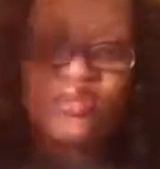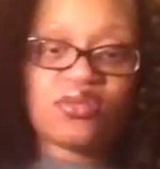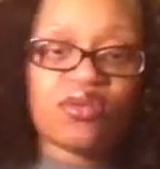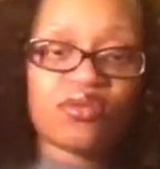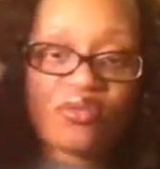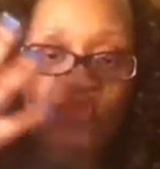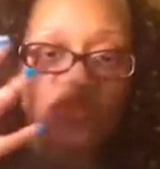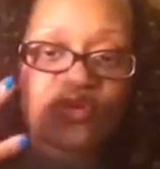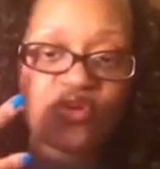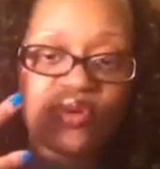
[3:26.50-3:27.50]
don't
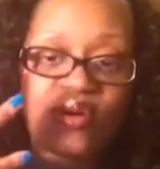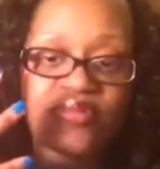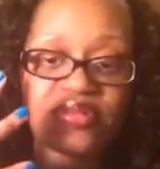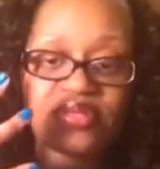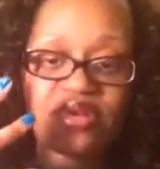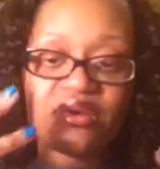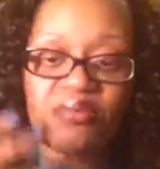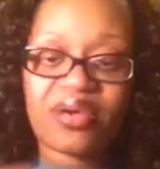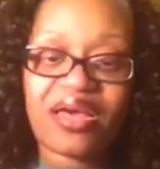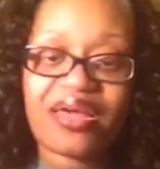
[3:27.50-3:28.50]
have to say, "Oh
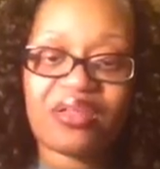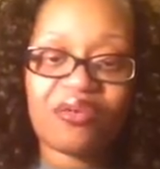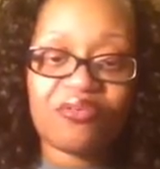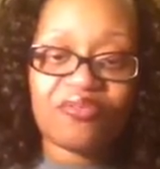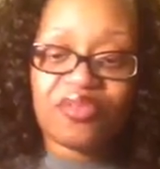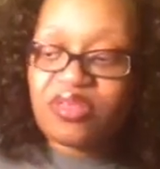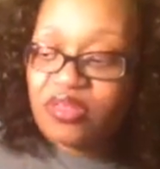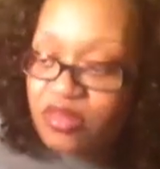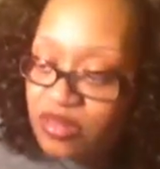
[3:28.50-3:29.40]
my God, it don't fit."